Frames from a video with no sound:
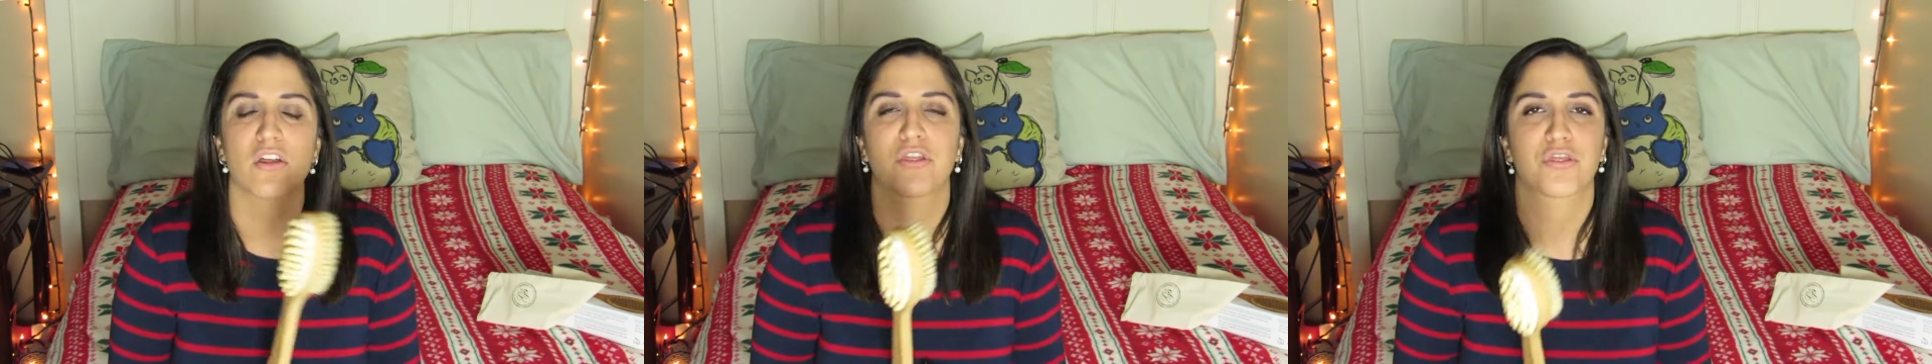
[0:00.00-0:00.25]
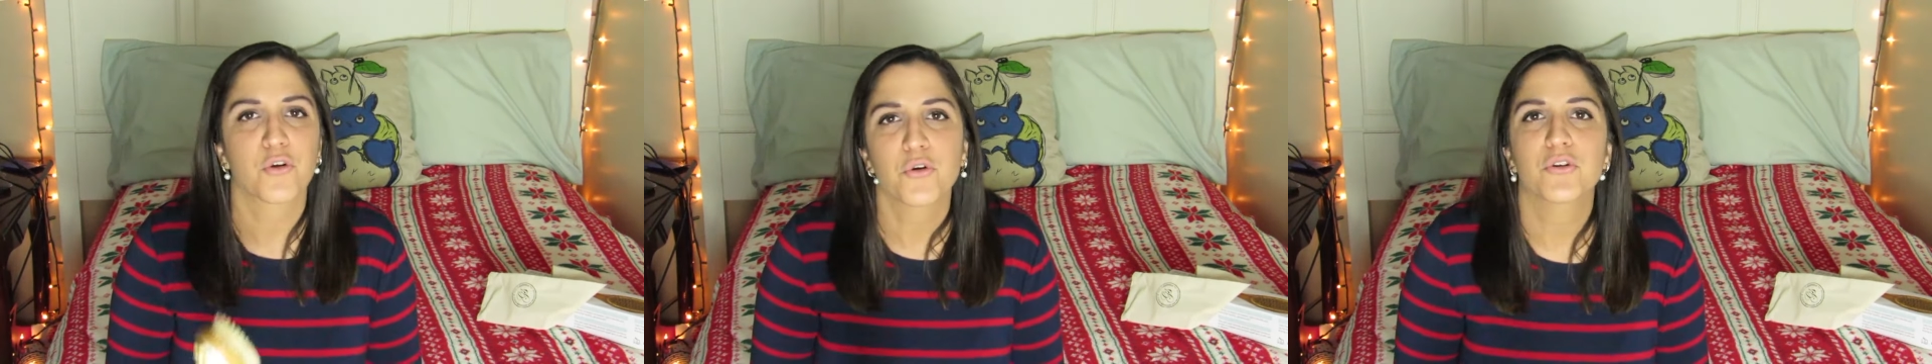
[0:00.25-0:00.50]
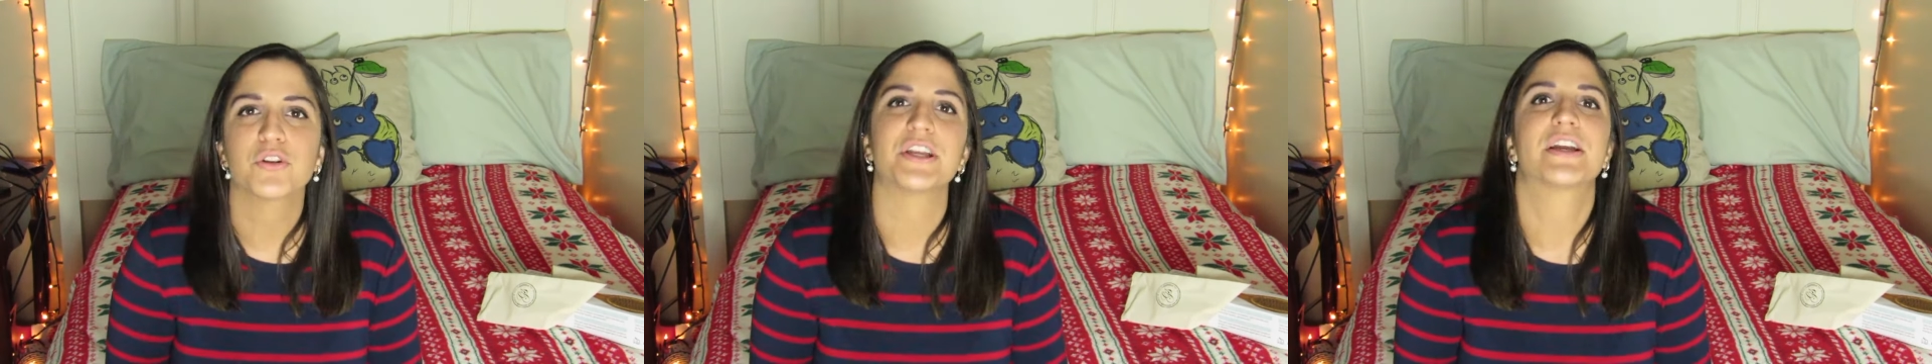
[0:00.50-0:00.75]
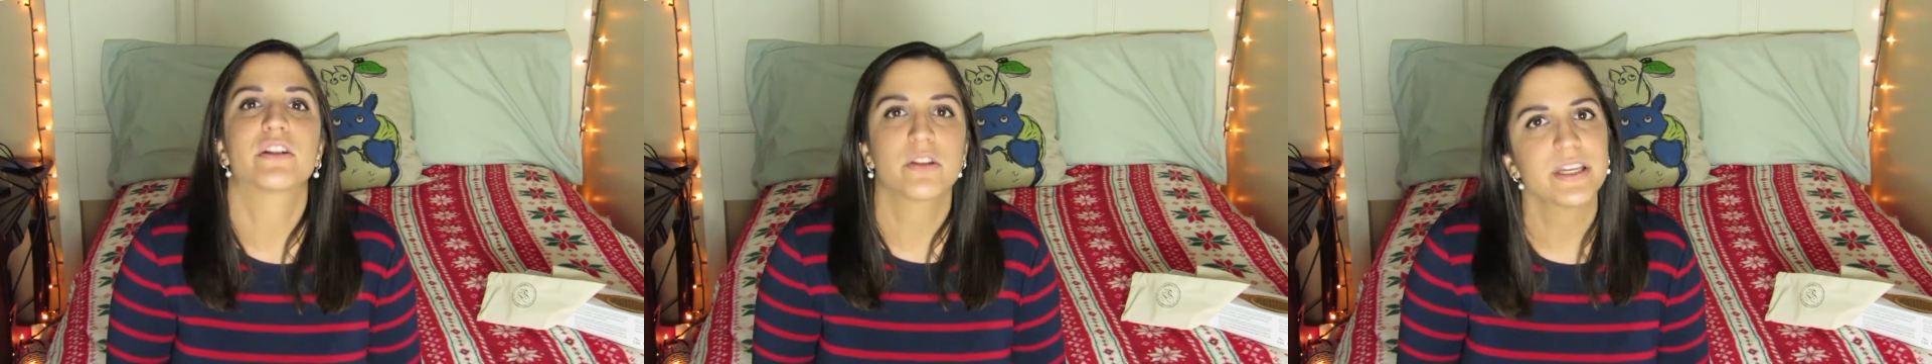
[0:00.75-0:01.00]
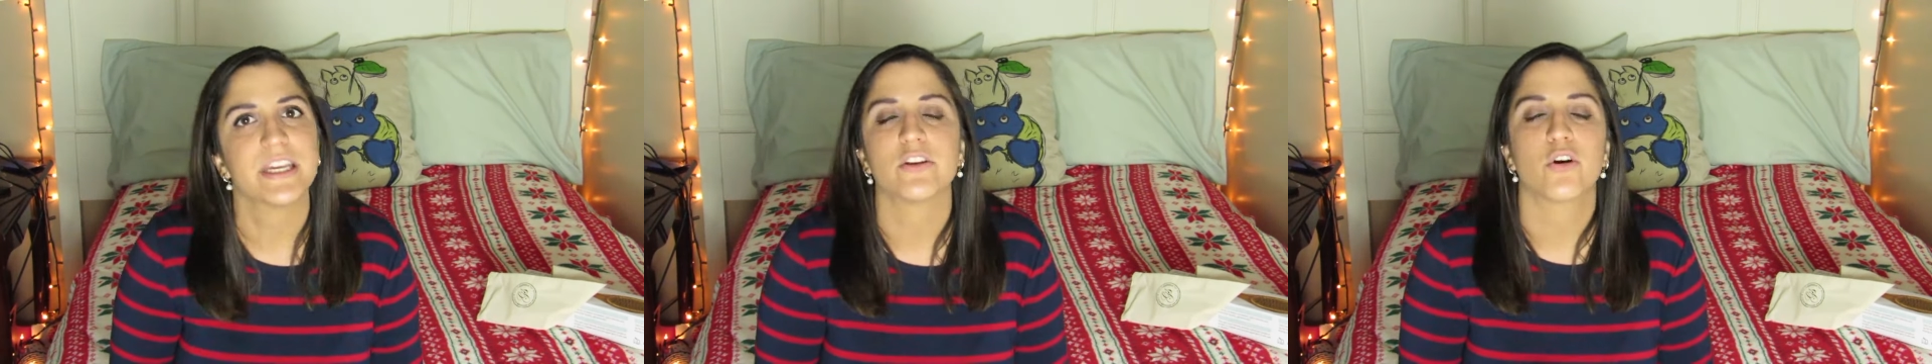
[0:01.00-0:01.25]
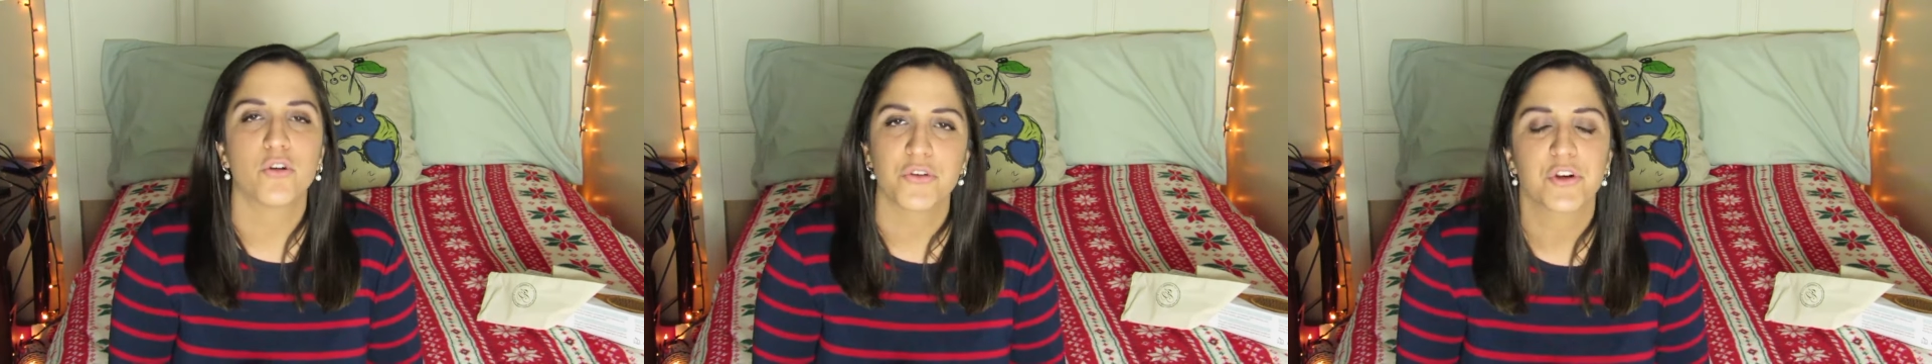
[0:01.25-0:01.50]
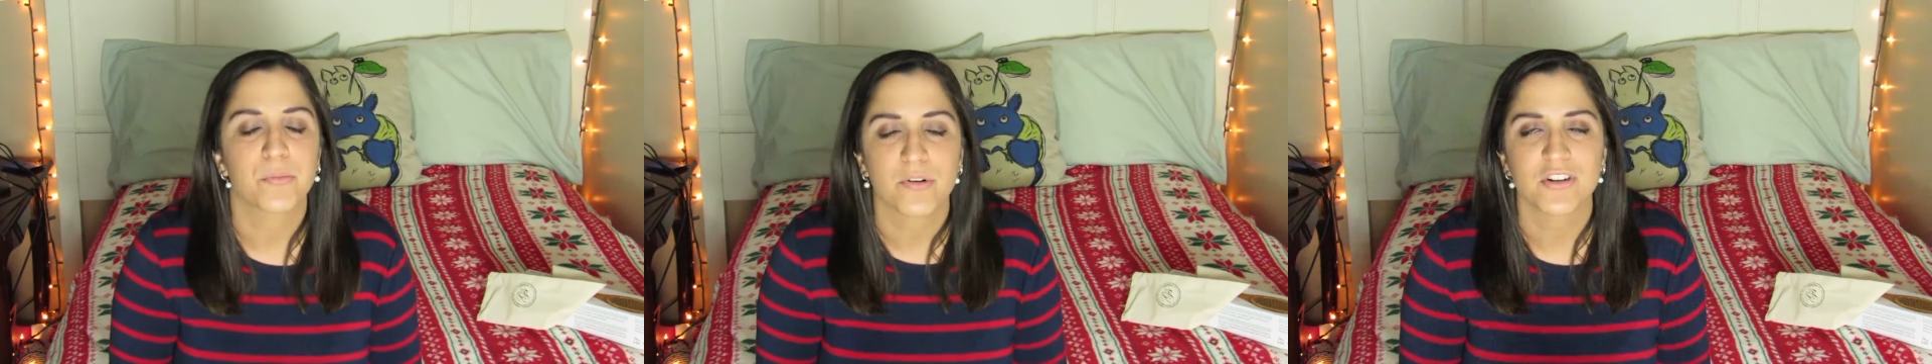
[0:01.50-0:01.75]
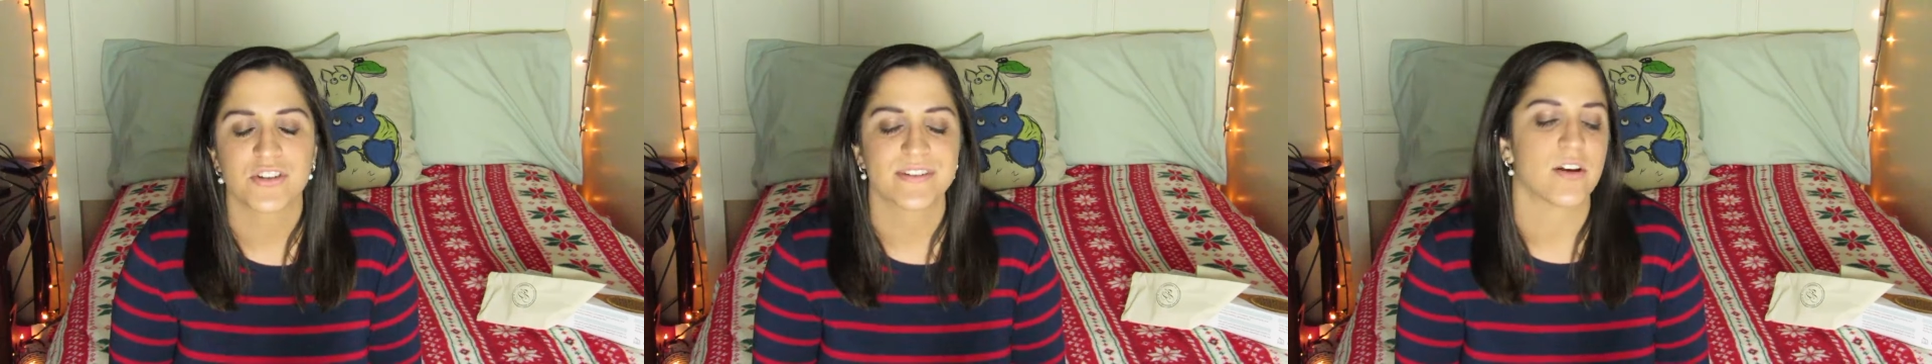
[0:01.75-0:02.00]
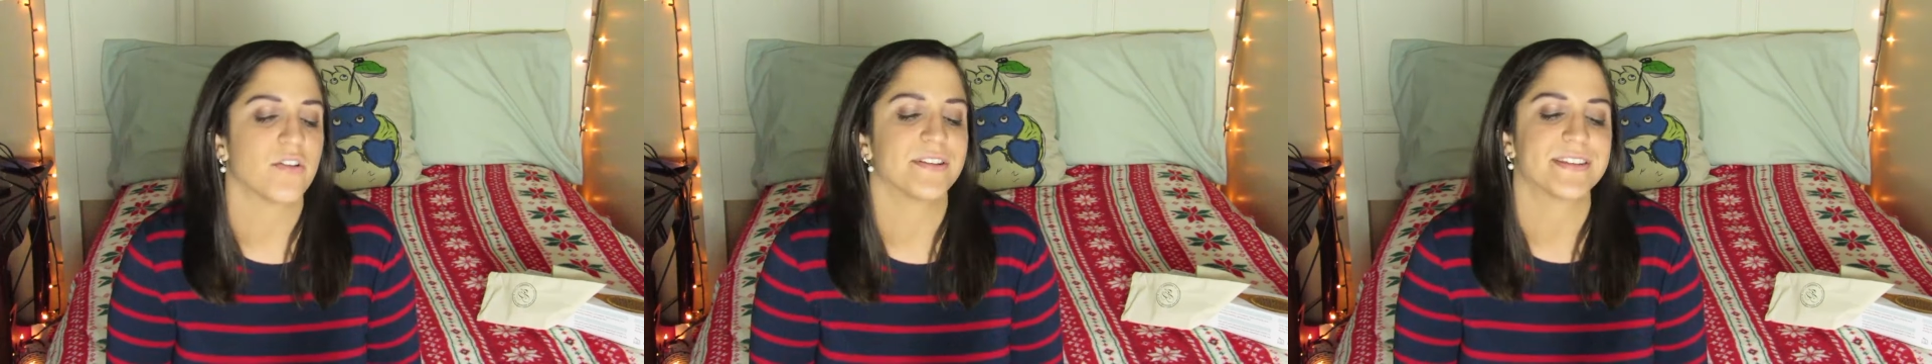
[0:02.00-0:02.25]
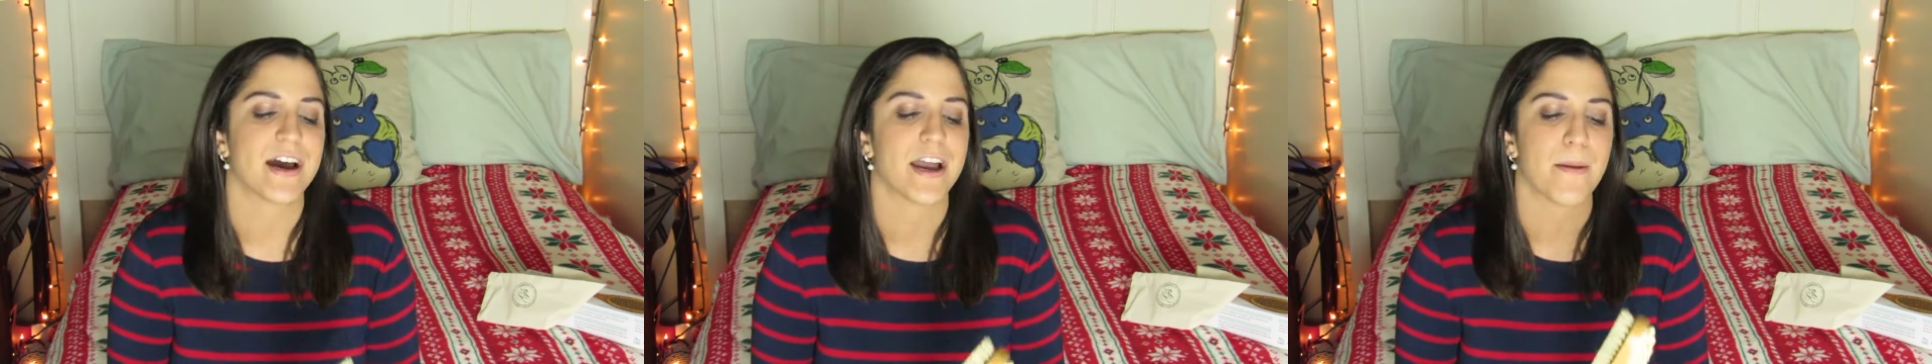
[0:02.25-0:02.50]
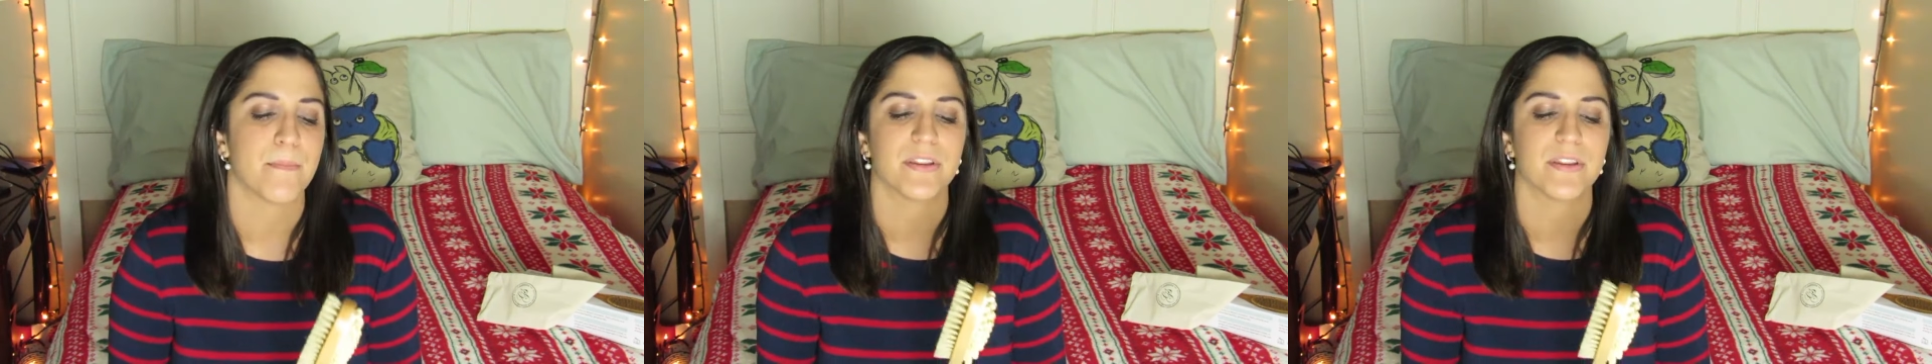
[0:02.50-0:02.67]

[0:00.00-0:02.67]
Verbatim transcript: thoroughly clean all your brushes all the time,